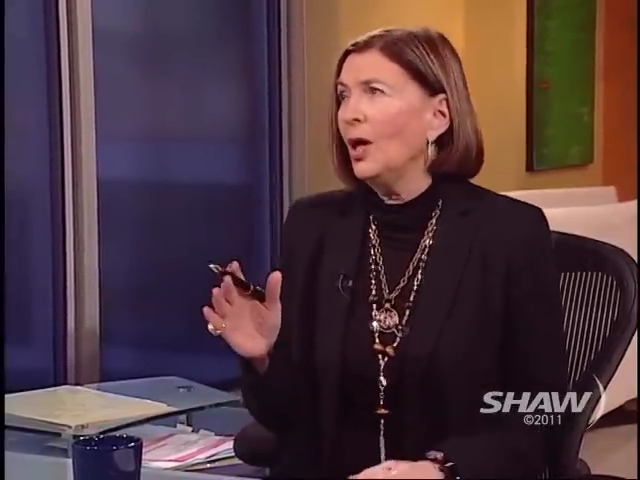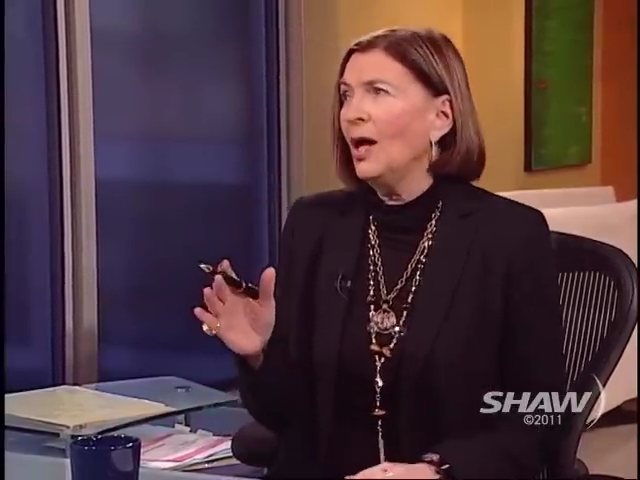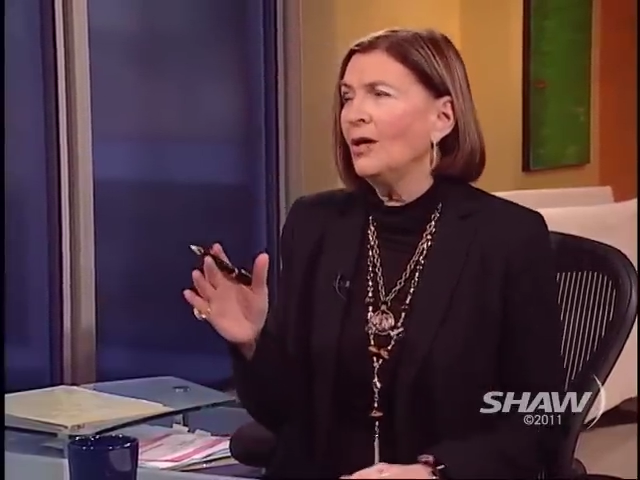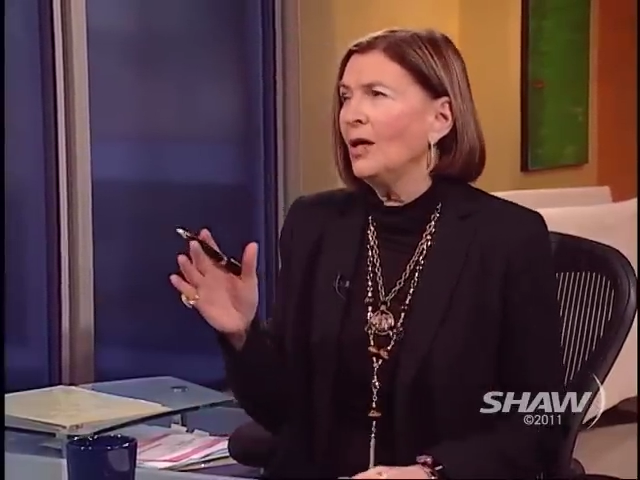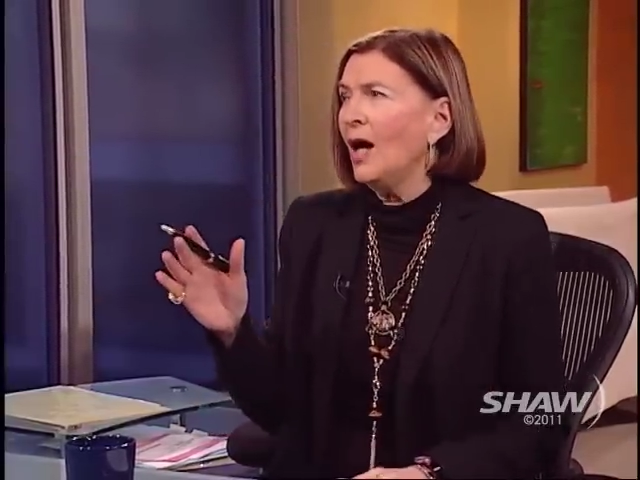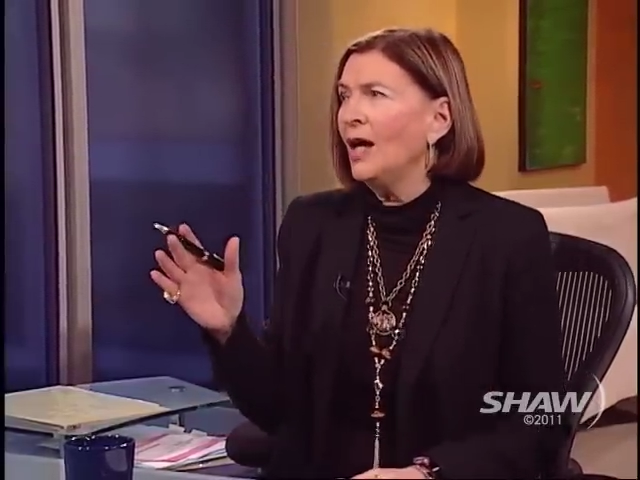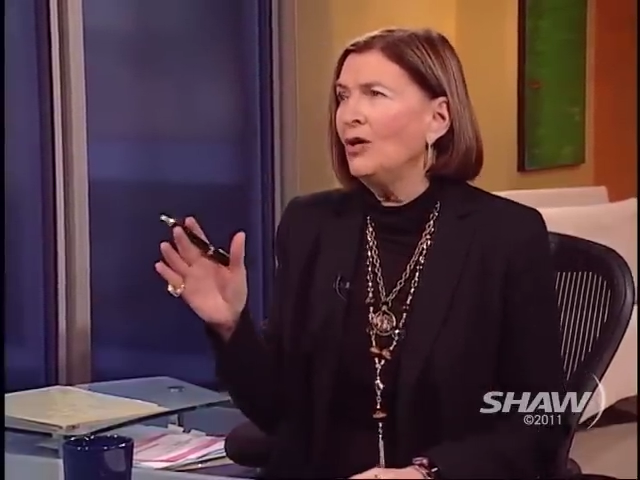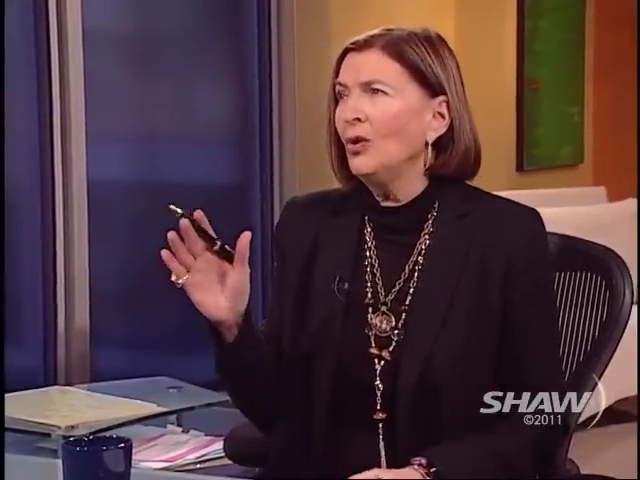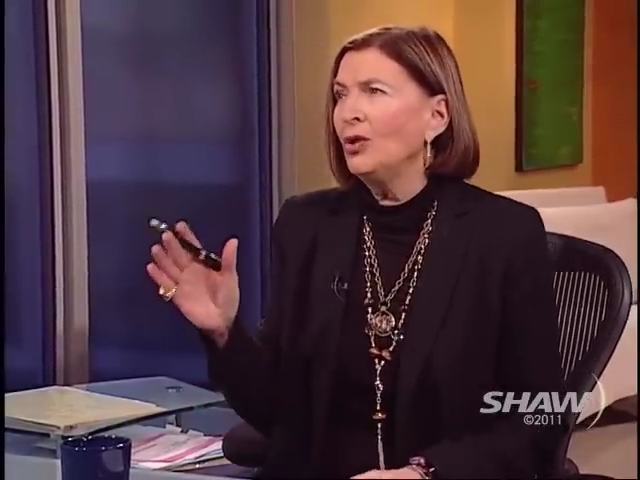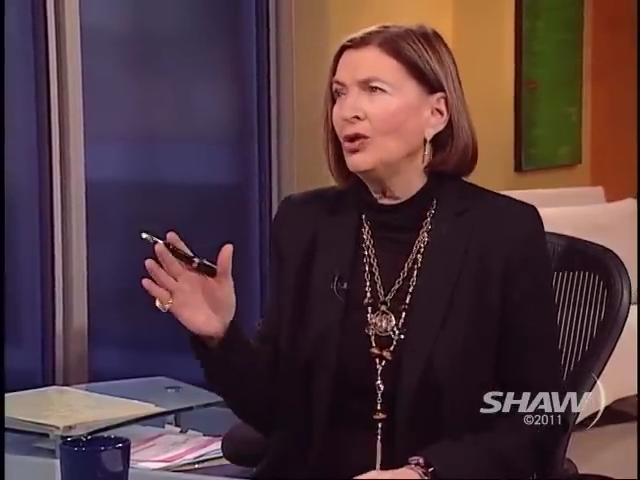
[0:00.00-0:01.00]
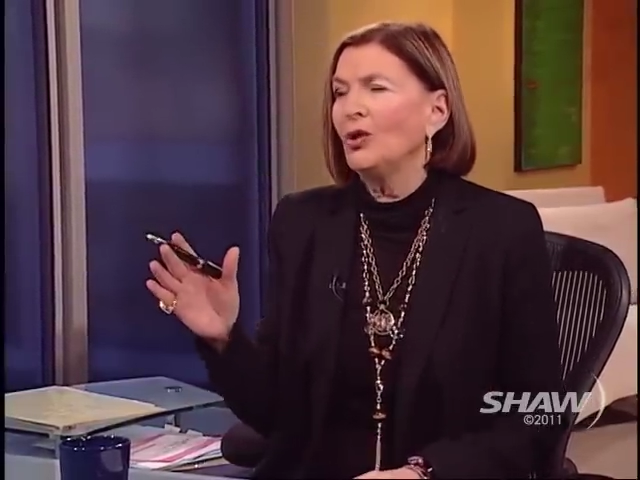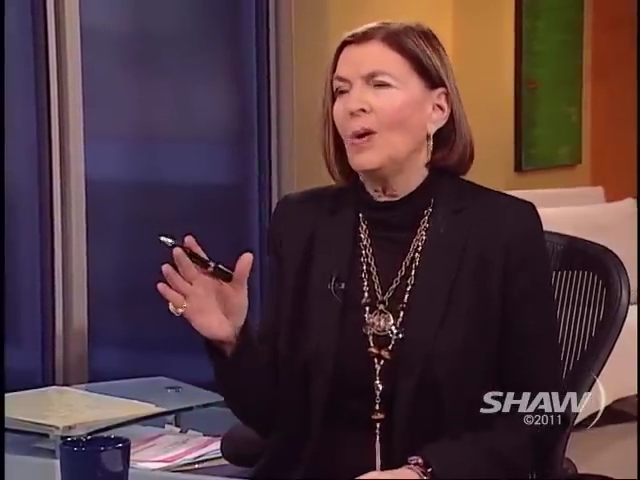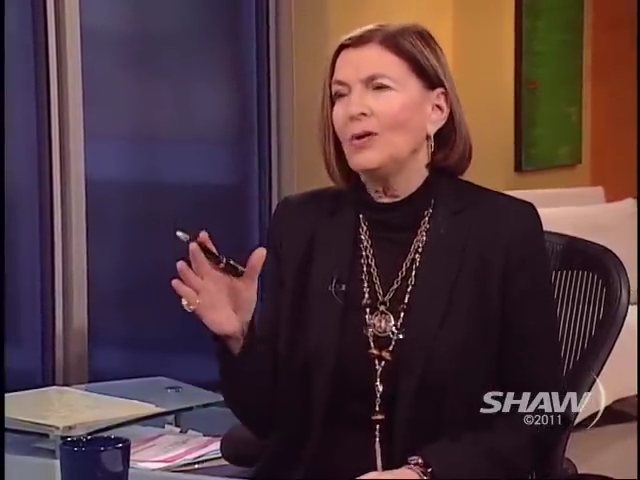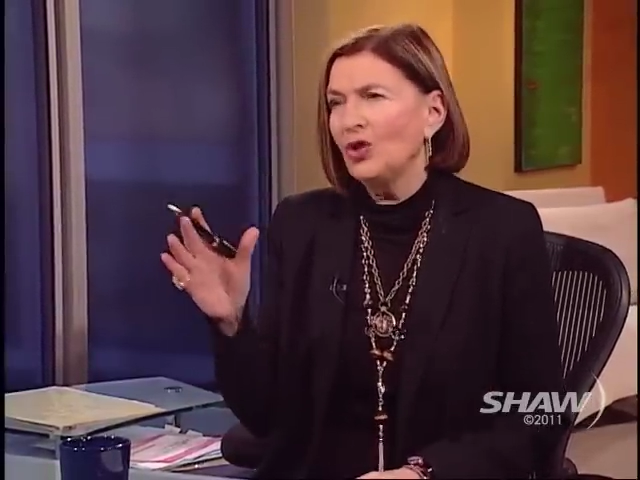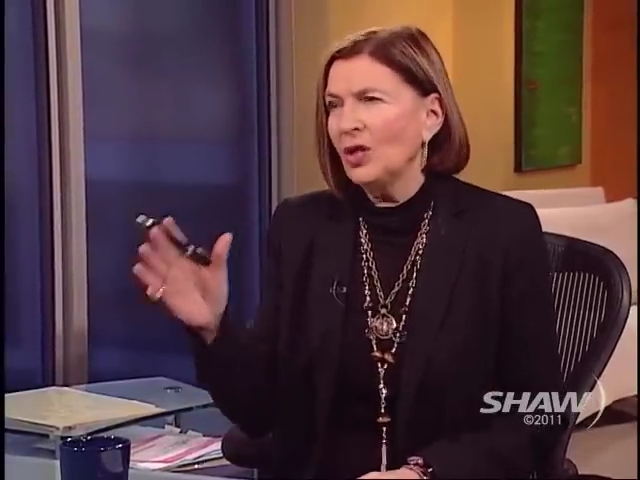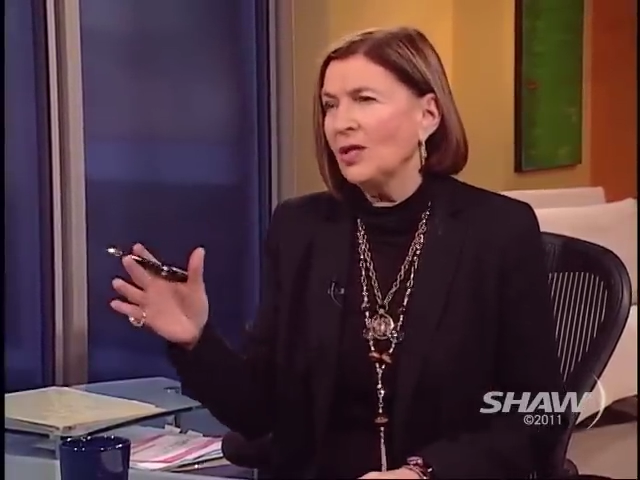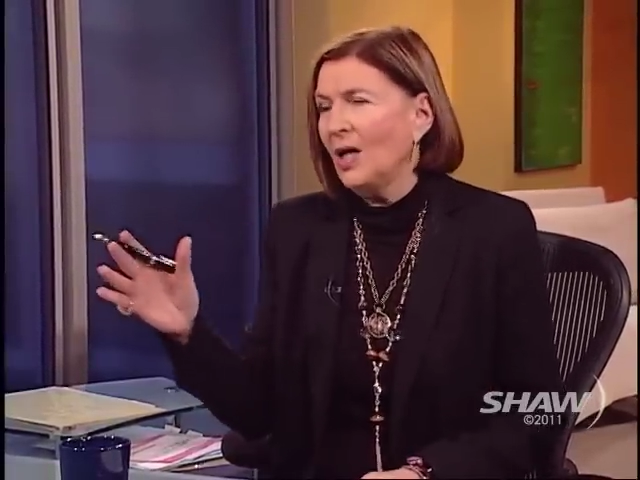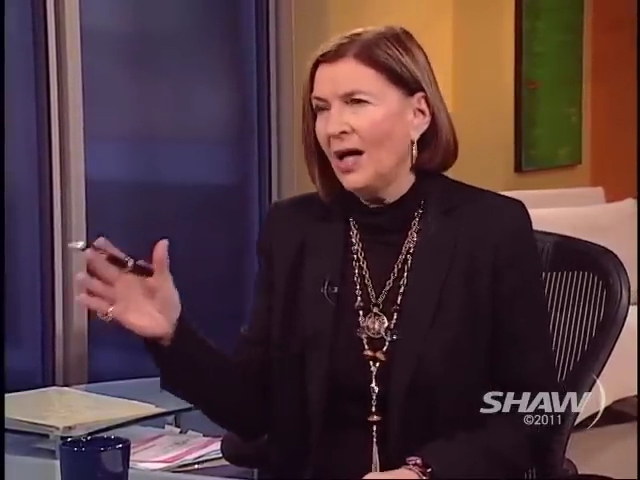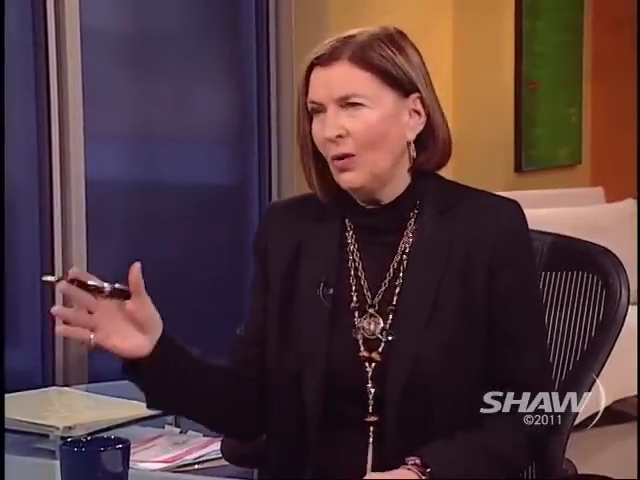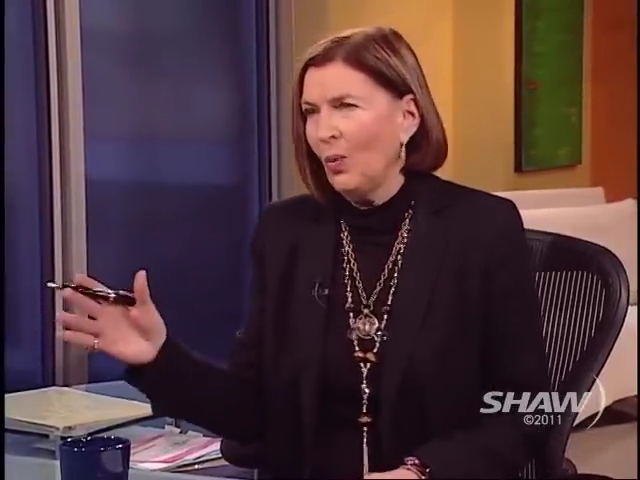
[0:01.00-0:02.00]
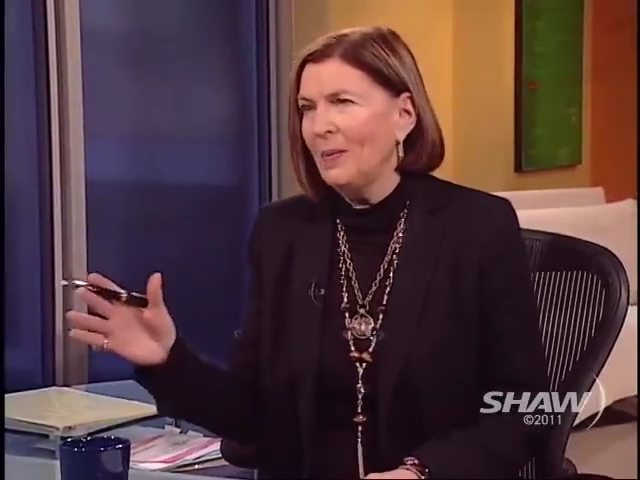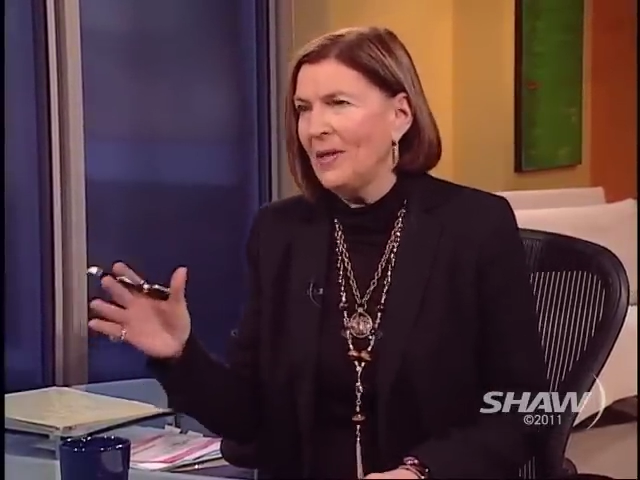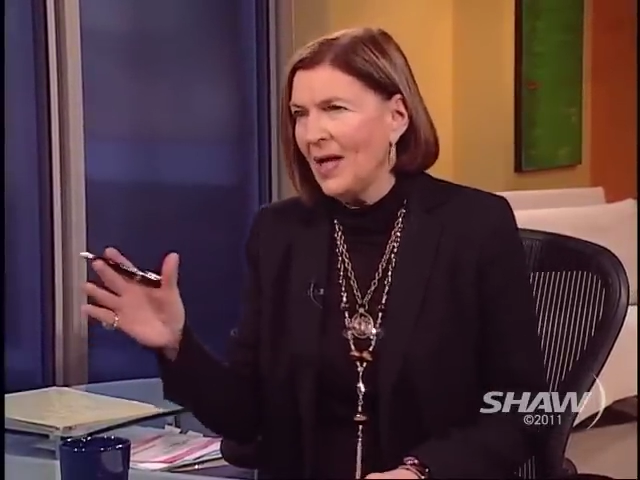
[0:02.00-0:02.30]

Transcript: I, I, know you don't go out just to hire women.